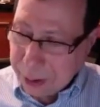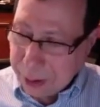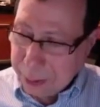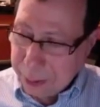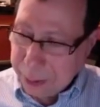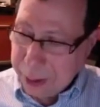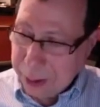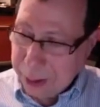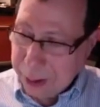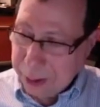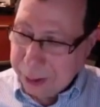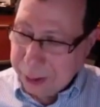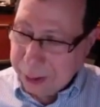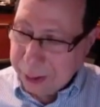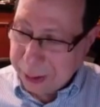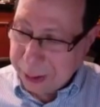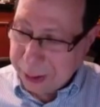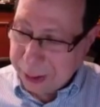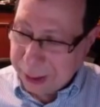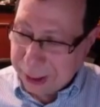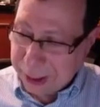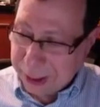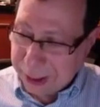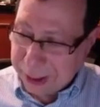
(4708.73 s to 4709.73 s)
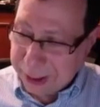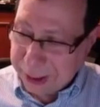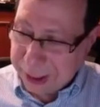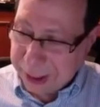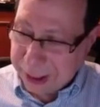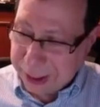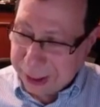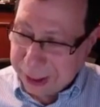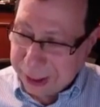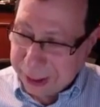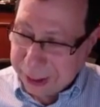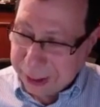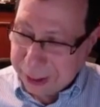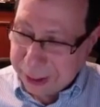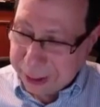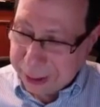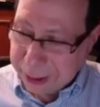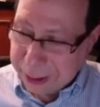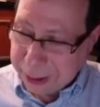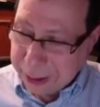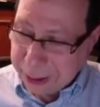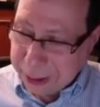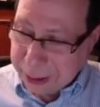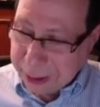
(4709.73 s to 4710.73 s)
Romeo and Julia, okay.
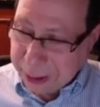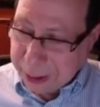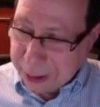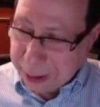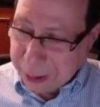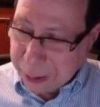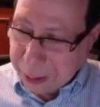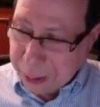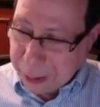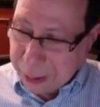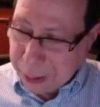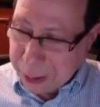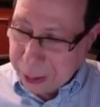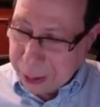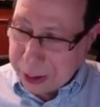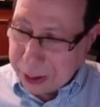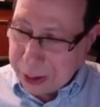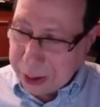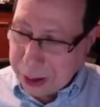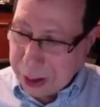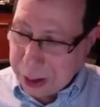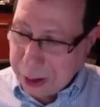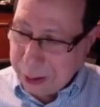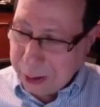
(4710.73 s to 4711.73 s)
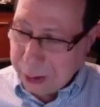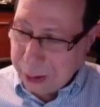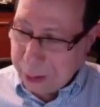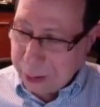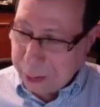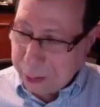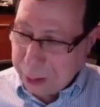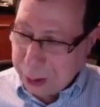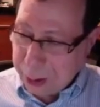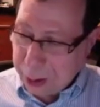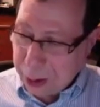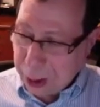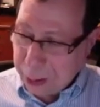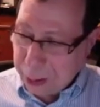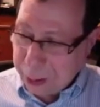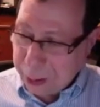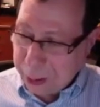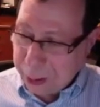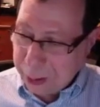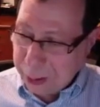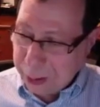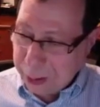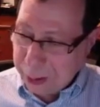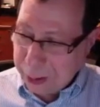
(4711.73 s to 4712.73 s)
Which is your
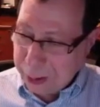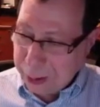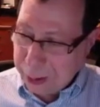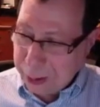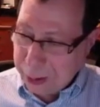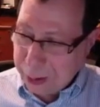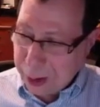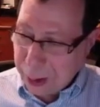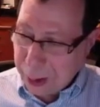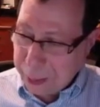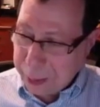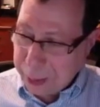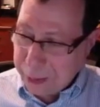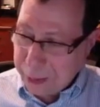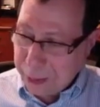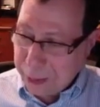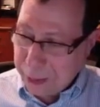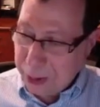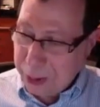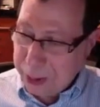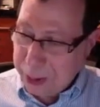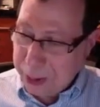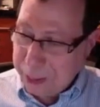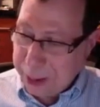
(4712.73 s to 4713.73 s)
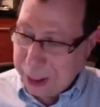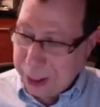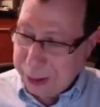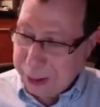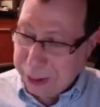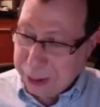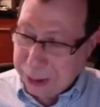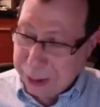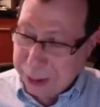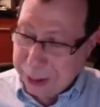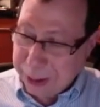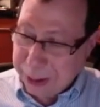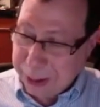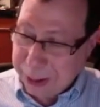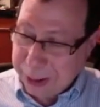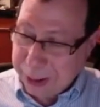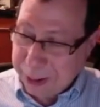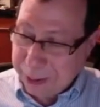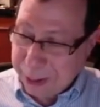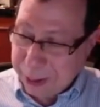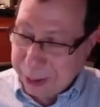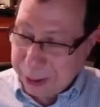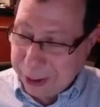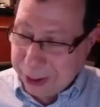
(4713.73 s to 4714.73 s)
utopic view about Julia
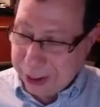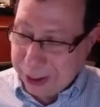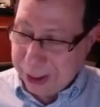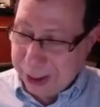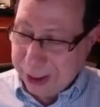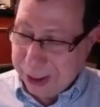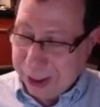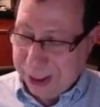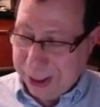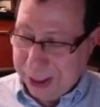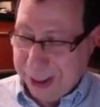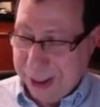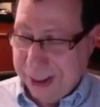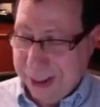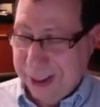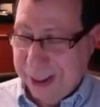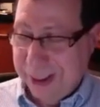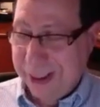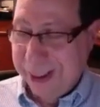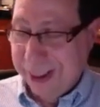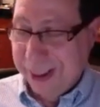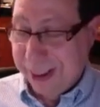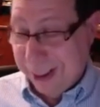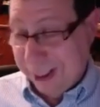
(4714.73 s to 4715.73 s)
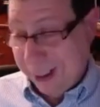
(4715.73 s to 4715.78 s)
in the future?